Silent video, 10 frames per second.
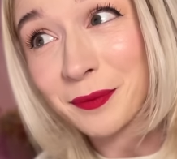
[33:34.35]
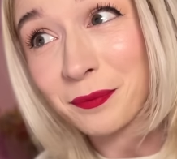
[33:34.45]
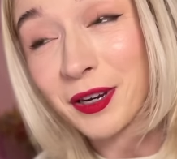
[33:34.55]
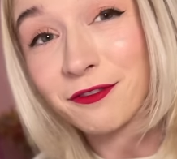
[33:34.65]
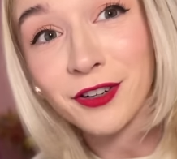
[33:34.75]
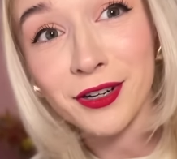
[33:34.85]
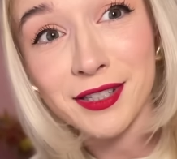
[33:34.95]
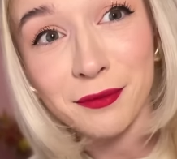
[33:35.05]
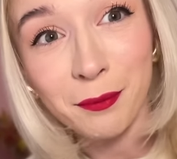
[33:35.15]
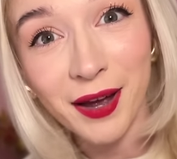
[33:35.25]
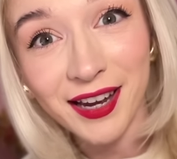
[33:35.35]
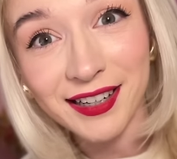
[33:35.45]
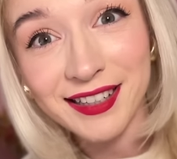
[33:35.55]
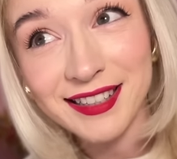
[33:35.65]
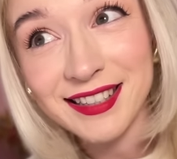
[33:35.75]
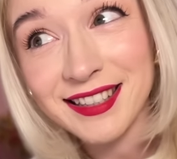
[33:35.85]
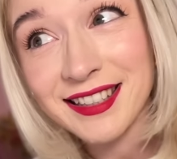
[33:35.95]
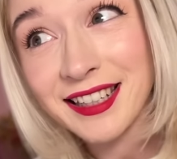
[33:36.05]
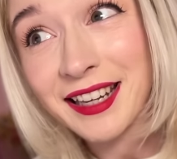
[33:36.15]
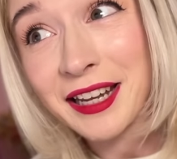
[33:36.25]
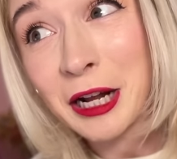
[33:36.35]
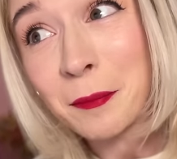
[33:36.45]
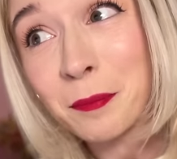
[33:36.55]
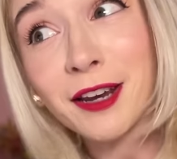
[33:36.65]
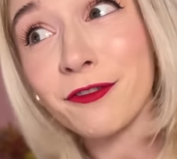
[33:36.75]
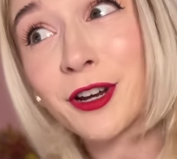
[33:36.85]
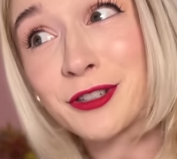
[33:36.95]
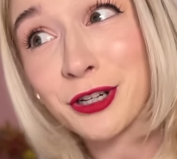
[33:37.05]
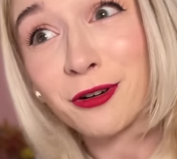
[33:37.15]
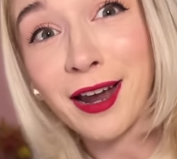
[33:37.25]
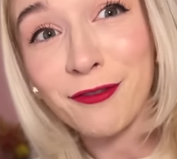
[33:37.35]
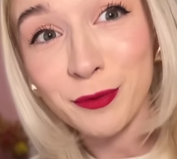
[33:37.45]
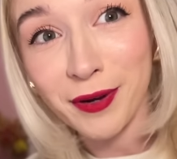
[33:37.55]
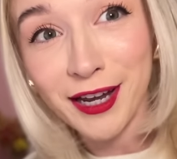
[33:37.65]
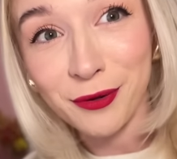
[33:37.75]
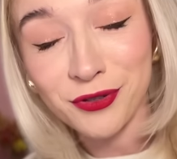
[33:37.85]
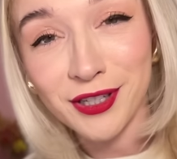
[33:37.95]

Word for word: my first mugs, my first craft pouch.